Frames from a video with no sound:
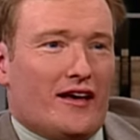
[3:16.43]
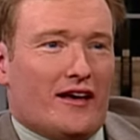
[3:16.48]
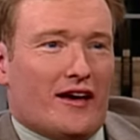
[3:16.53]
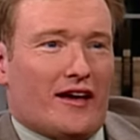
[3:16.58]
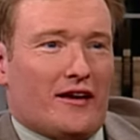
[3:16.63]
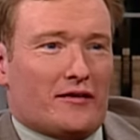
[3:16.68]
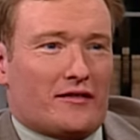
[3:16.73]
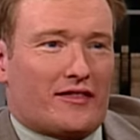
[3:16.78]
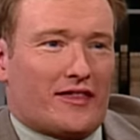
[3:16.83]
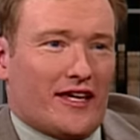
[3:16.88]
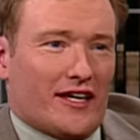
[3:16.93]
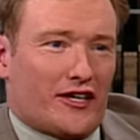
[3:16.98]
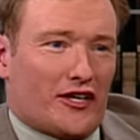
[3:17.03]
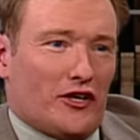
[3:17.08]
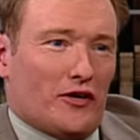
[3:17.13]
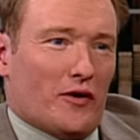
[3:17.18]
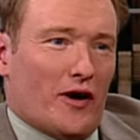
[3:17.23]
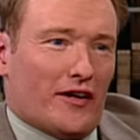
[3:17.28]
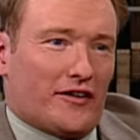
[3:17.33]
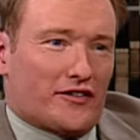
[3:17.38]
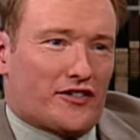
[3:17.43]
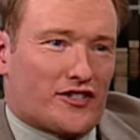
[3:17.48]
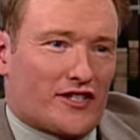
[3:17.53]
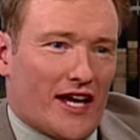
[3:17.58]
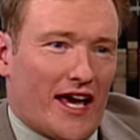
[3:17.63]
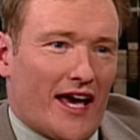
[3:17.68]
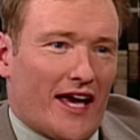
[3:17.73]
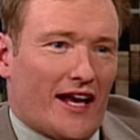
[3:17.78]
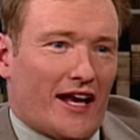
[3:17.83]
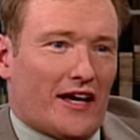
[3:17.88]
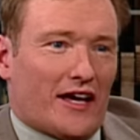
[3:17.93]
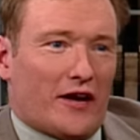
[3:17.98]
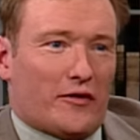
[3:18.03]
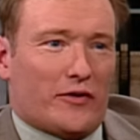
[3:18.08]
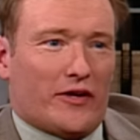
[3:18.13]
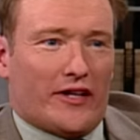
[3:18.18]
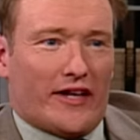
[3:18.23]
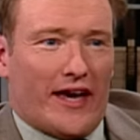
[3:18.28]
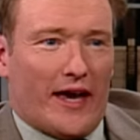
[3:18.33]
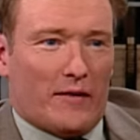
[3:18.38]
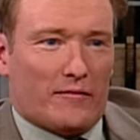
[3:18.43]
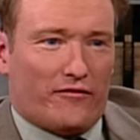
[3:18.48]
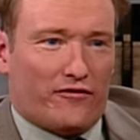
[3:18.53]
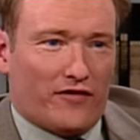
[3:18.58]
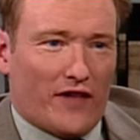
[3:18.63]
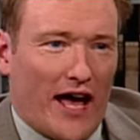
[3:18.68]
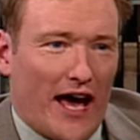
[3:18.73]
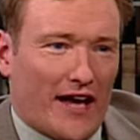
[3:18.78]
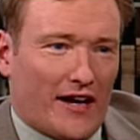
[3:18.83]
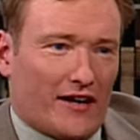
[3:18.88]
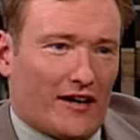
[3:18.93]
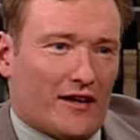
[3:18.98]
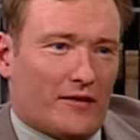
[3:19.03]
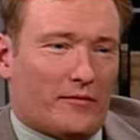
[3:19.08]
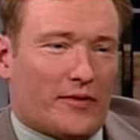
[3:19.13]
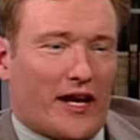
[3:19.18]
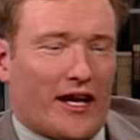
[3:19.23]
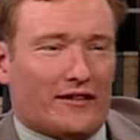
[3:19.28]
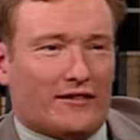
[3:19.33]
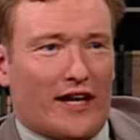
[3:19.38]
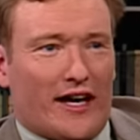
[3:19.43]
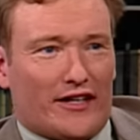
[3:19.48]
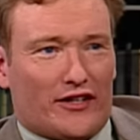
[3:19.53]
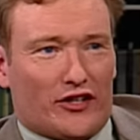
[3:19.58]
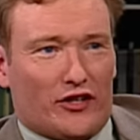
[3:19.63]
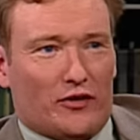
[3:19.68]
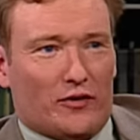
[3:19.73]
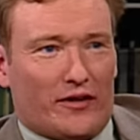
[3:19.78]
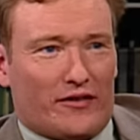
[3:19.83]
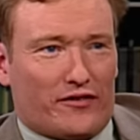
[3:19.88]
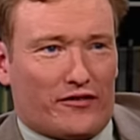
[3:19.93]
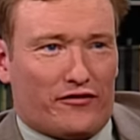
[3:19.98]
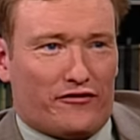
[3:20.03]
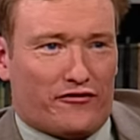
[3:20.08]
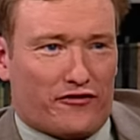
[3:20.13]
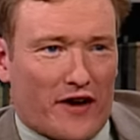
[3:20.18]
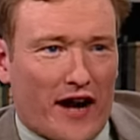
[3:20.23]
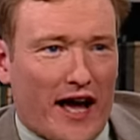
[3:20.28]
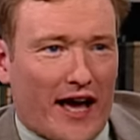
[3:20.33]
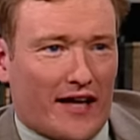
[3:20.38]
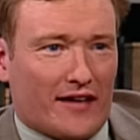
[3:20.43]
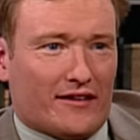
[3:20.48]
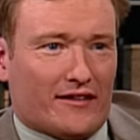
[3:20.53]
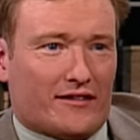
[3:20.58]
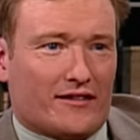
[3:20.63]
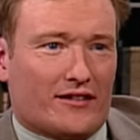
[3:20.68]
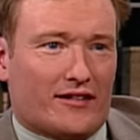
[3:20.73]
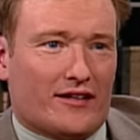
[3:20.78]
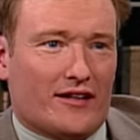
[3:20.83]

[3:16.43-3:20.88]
I don't think you understand. I really am flattered, but I like you as a friend,